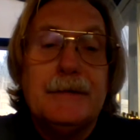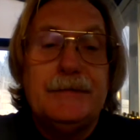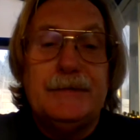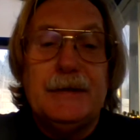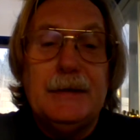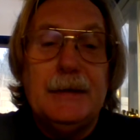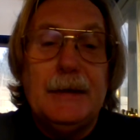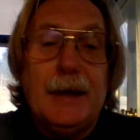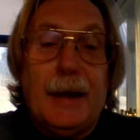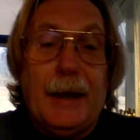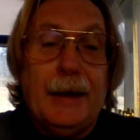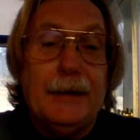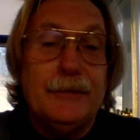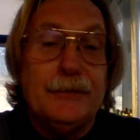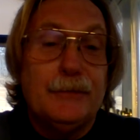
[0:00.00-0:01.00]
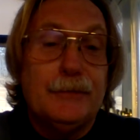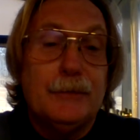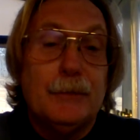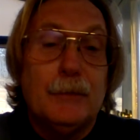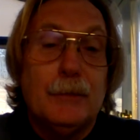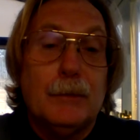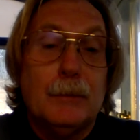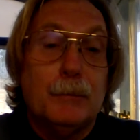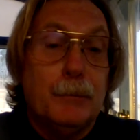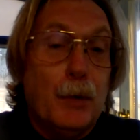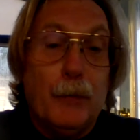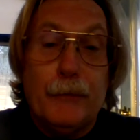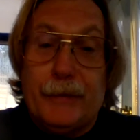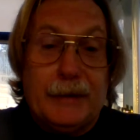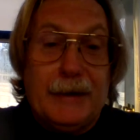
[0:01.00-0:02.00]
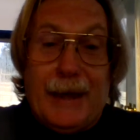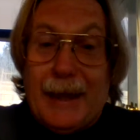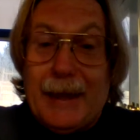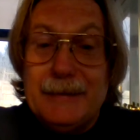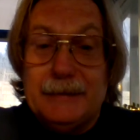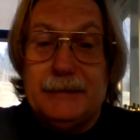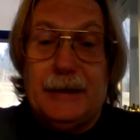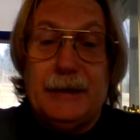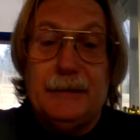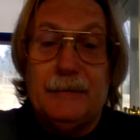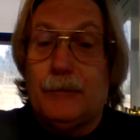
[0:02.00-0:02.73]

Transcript: See, as both a candidate